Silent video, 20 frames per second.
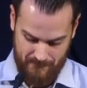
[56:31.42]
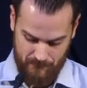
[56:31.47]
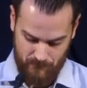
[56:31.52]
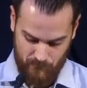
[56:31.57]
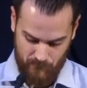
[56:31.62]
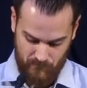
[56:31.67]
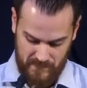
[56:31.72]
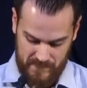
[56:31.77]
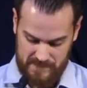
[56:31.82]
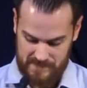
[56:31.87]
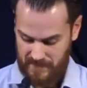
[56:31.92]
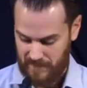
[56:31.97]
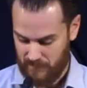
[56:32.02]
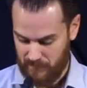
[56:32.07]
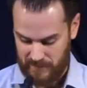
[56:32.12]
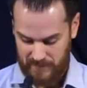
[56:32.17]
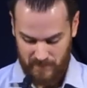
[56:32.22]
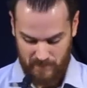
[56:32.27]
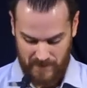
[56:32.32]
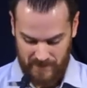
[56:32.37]
He's not
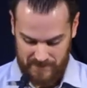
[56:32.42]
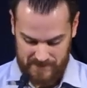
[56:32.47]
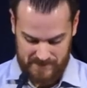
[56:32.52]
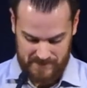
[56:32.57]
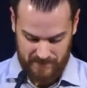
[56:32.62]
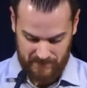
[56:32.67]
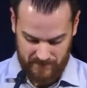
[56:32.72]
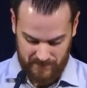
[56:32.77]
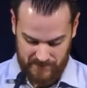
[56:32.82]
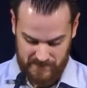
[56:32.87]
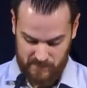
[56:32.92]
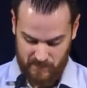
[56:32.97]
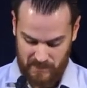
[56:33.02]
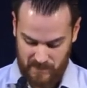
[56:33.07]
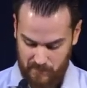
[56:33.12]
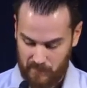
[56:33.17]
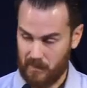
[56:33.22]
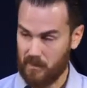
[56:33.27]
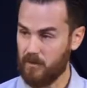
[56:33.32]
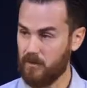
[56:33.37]
being man centered. He's
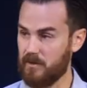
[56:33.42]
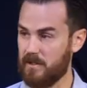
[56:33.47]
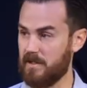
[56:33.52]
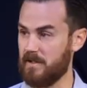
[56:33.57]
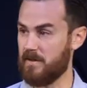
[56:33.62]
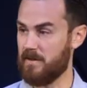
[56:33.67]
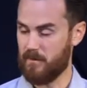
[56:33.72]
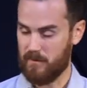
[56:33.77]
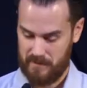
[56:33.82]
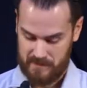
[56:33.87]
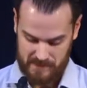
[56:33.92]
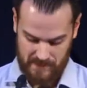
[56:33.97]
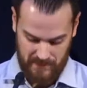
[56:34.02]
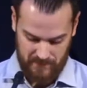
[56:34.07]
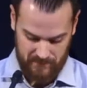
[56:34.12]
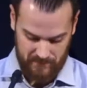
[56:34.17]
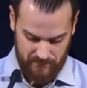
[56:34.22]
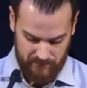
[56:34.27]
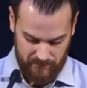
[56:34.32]
being bold and authoritative,